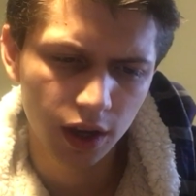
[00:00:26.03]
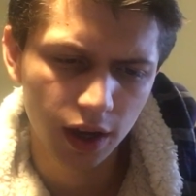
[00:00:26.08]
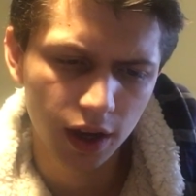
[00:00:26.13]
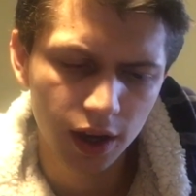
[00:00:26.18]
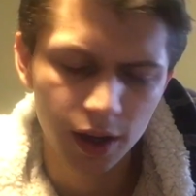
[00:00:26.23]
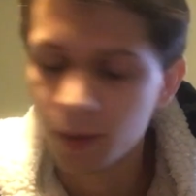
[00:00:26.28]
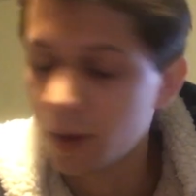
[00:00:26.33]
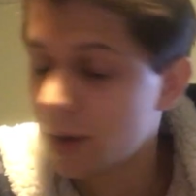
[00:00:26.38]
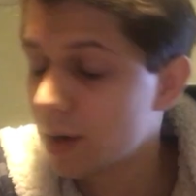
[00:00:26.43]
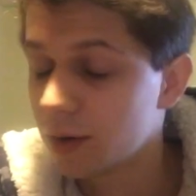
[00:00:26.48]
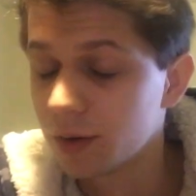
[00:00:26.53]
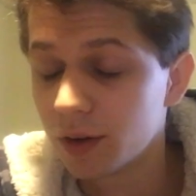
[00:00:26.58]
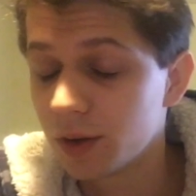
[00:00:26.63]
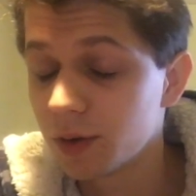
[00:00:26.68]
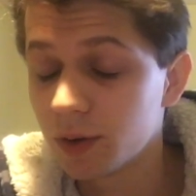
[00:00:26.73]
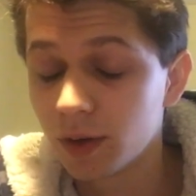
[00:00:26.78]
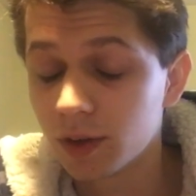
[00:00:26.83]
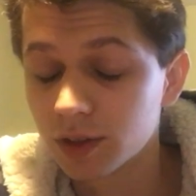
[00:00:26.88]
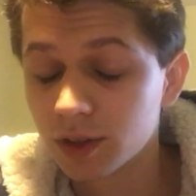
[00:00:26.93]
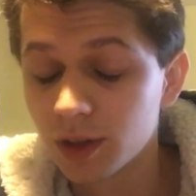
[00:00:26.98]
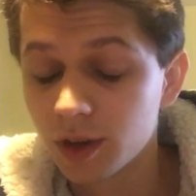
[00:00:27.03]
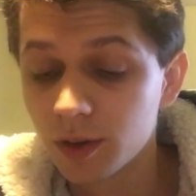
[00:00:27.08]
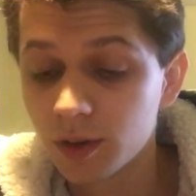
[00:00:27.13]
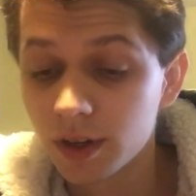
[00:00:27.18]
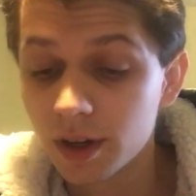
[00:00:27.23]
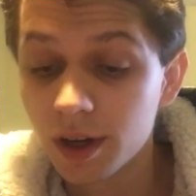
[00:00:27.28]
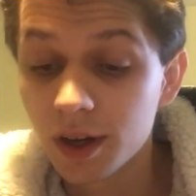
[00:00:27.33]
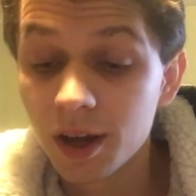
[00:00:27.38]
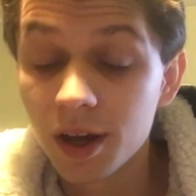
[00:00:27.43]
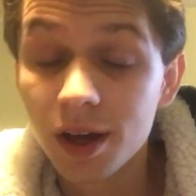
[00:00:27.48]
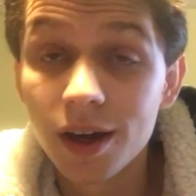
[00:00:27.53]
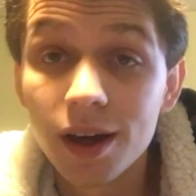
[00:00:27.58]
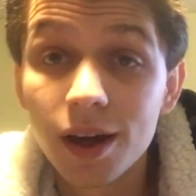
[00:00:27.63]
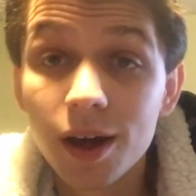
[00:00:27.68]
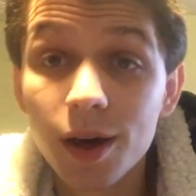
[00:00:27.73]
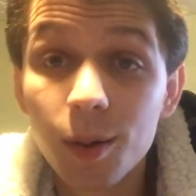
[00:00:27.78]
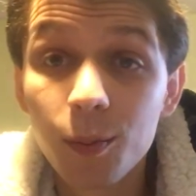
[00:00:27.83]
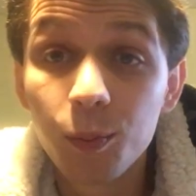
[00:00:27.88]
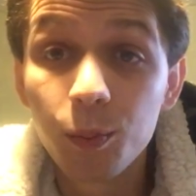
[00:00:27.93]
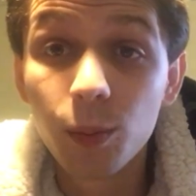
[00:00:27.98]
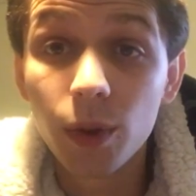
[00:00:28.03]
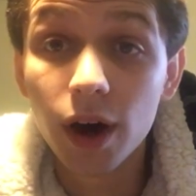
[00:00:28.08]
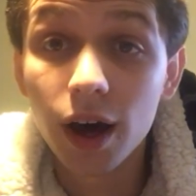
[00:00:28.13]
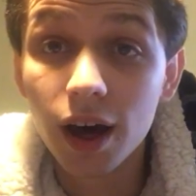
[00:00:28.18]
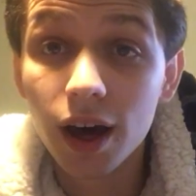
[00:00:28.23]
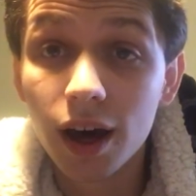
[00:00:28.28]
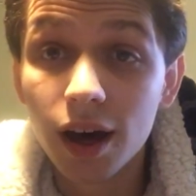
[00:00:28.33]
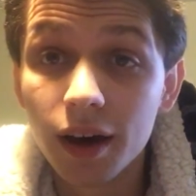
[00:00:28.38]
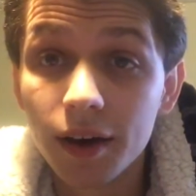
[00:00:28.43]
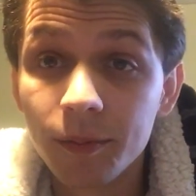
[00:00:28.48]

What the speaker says: I don't know where I was going there. But